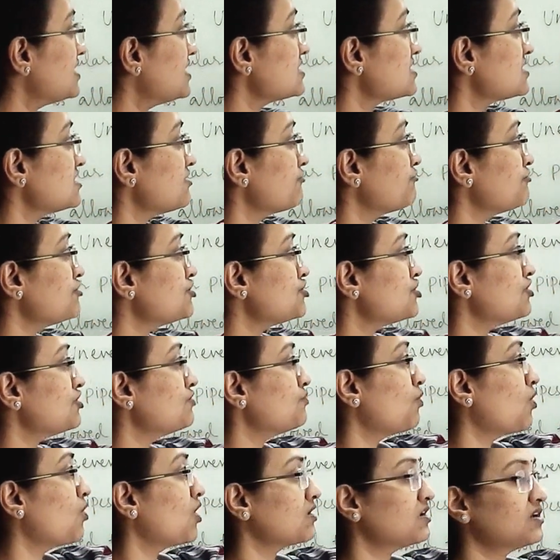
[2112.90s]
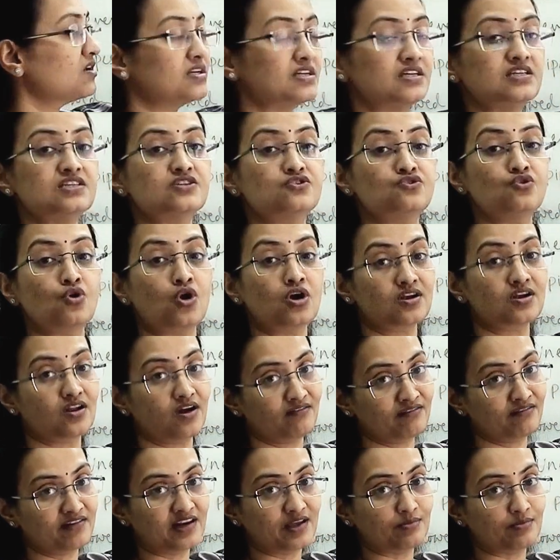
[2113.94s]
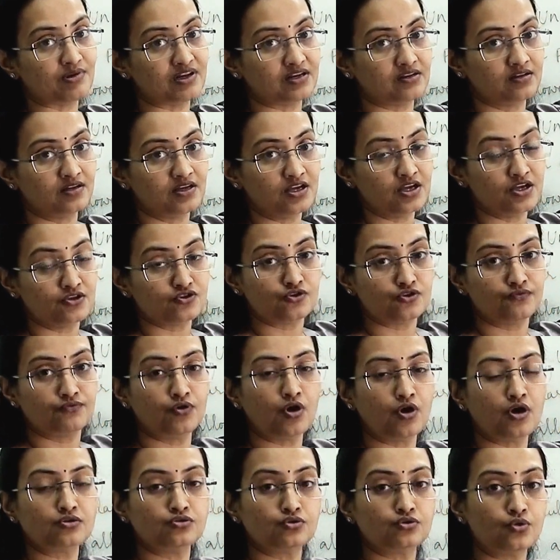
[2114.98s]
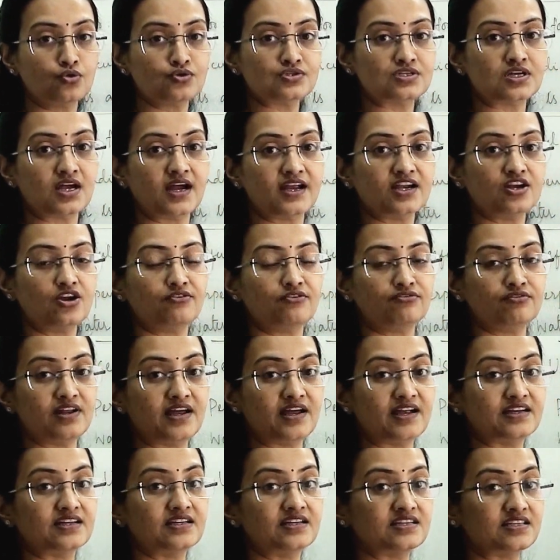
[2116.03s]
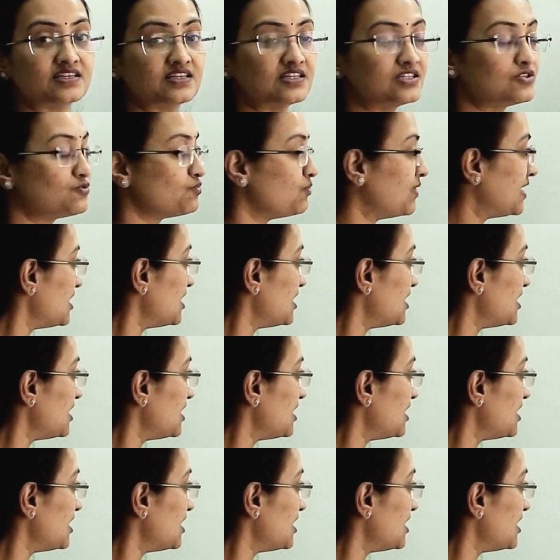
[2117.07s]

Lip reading: sufficient water is not available. So for those kind of land it is very